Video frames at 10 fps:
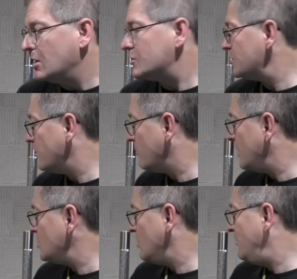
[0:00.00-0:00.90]
So the
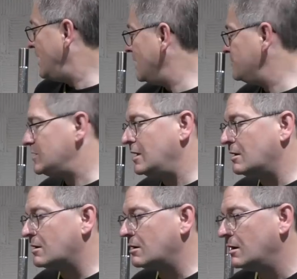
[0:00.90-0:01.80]
original pipes
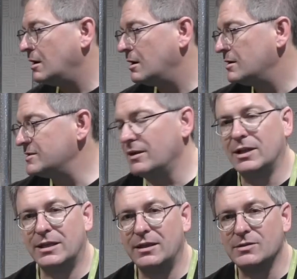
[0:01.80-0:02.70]
here sound
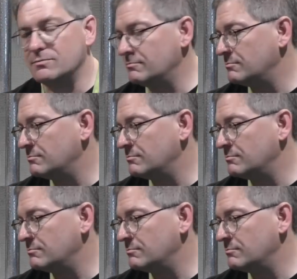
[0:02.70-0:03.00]
like this.